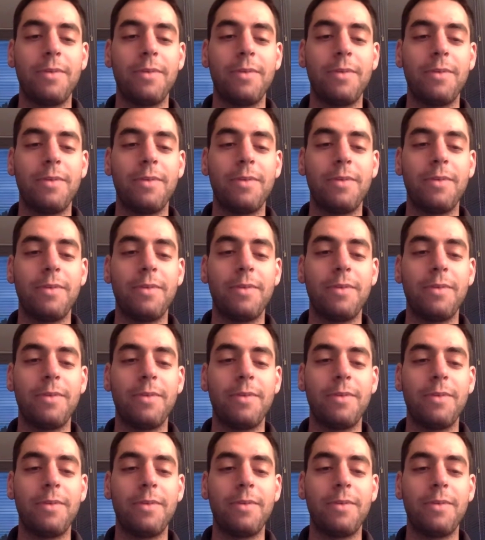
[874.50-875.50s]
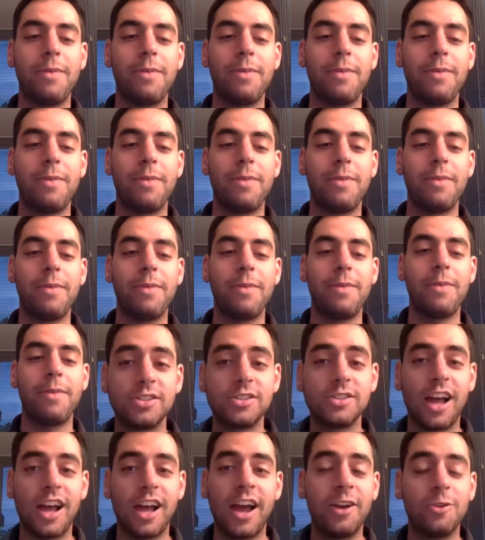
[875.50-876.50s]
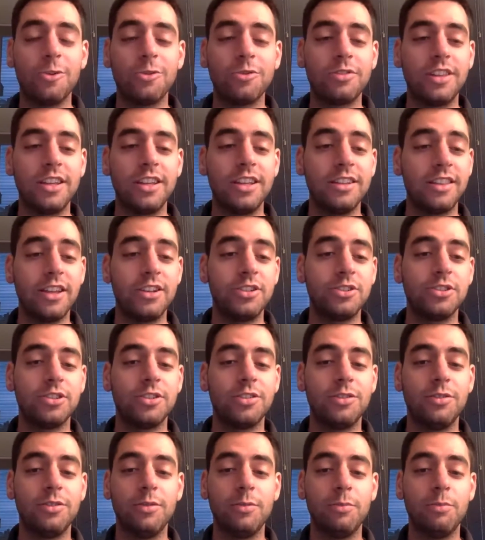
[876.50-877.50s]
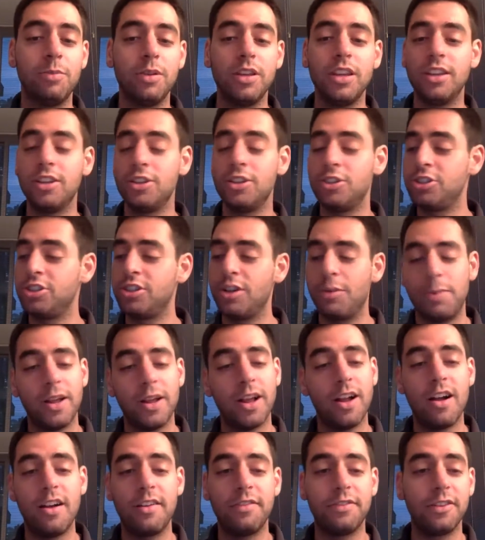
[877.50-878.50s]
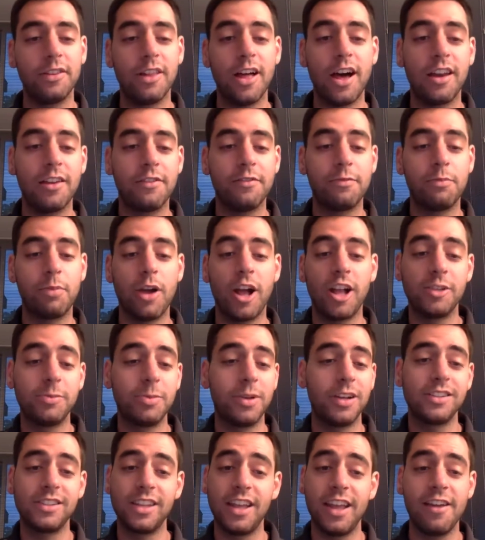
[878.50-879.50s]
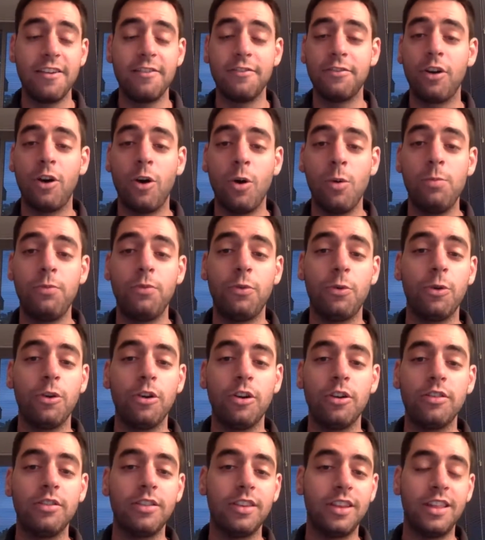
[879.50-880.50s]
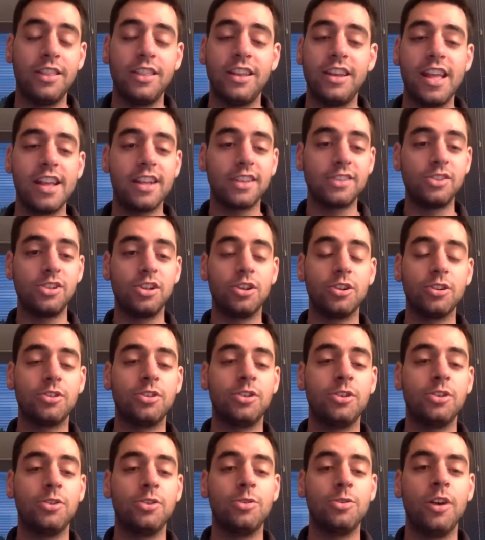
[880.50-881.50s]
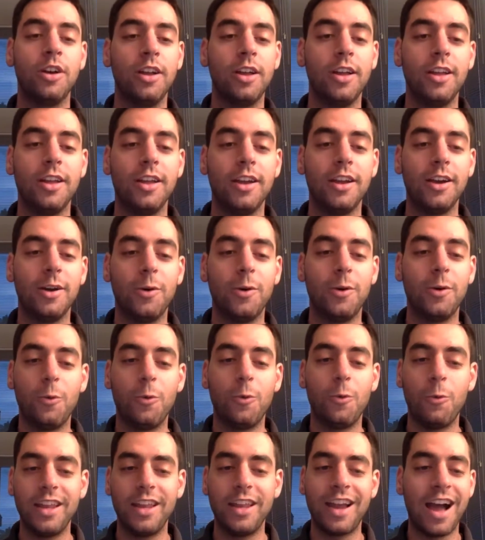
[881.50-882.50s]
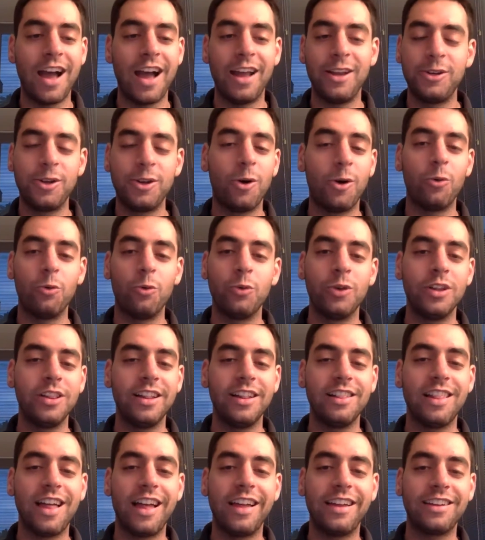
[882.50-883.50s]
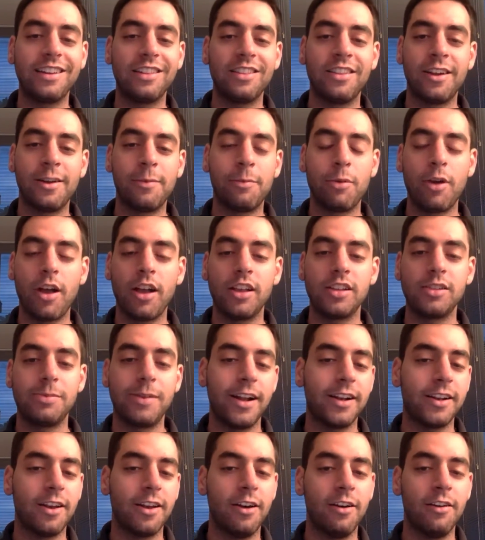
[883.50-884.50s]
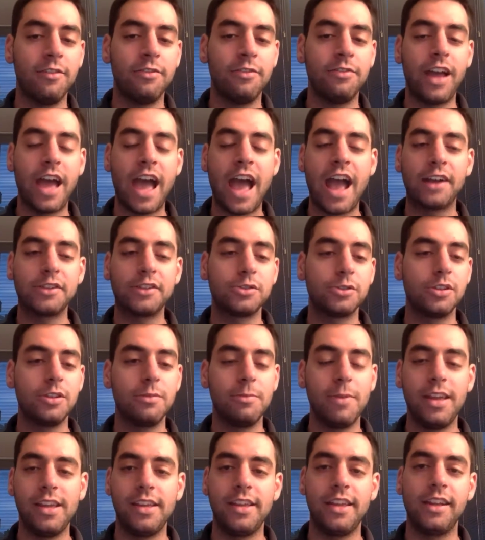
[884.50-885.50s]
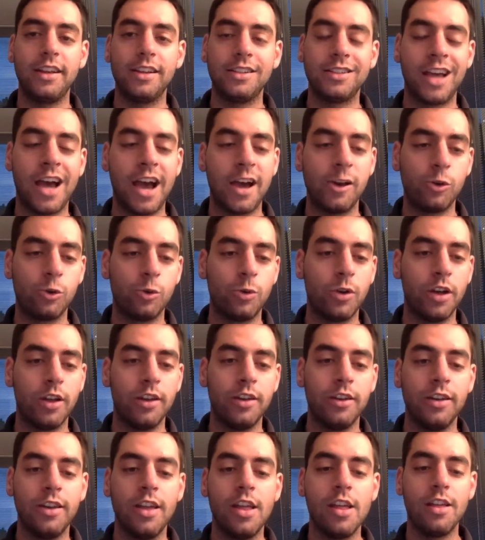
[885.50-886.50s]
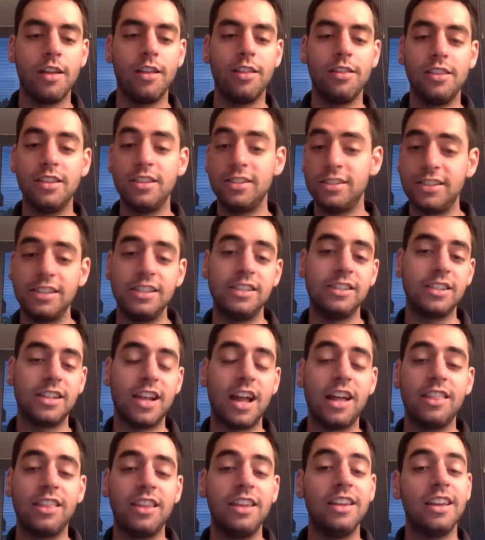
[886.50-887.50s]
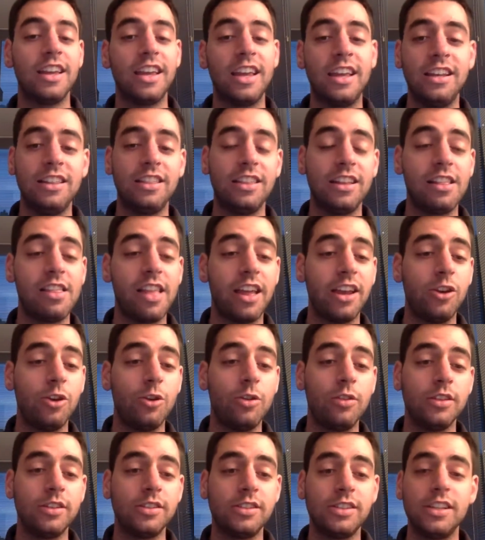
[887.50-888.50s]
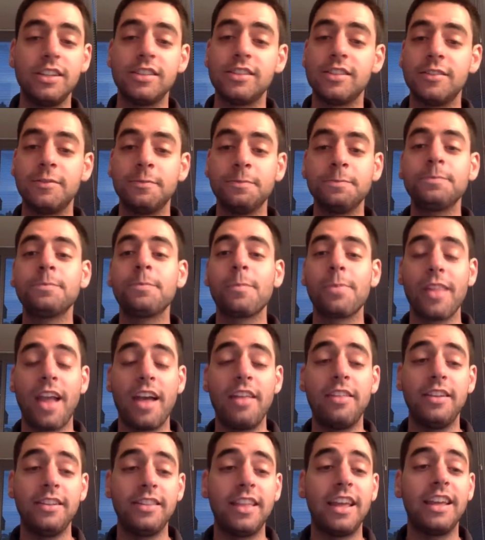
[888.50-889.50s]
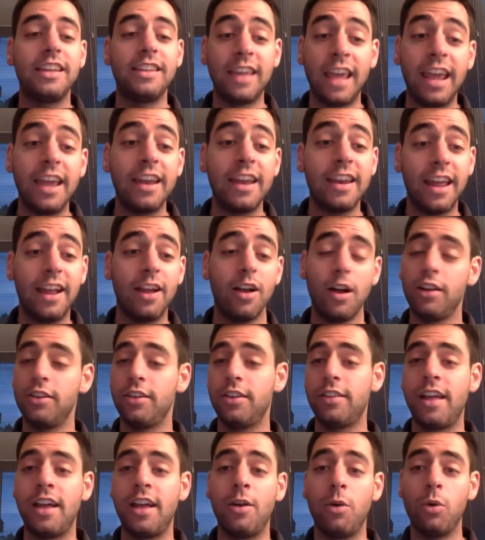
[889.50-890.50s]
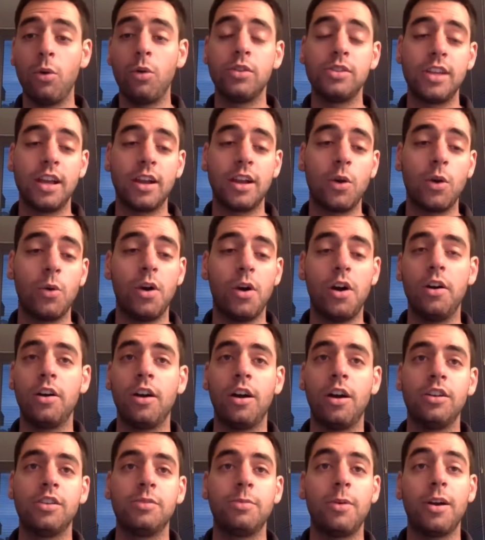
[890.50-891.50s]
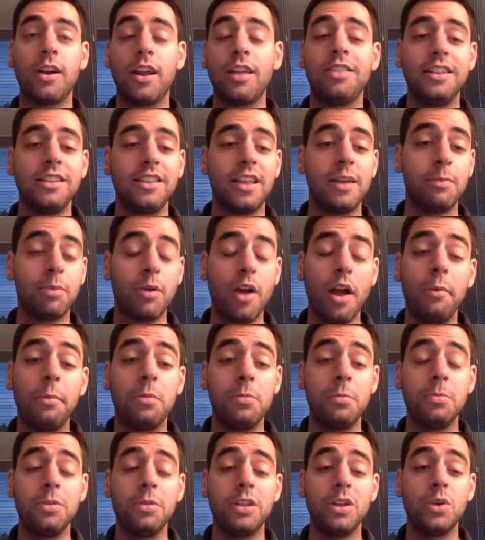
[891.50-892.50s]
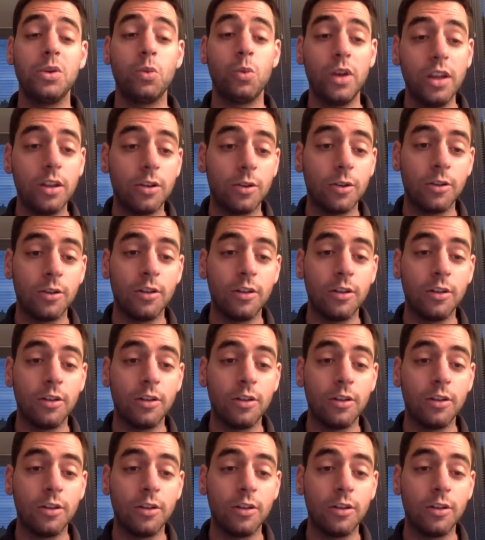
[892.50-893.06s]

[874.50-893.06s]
for this season. I don't think they should be shipping off a lot of prospects they have hope for in the next year or two when I don't really like their prospect of actually making a title run this season. I think anything they do this season, I think they can hang on to that second wild card spot. I think they probably will.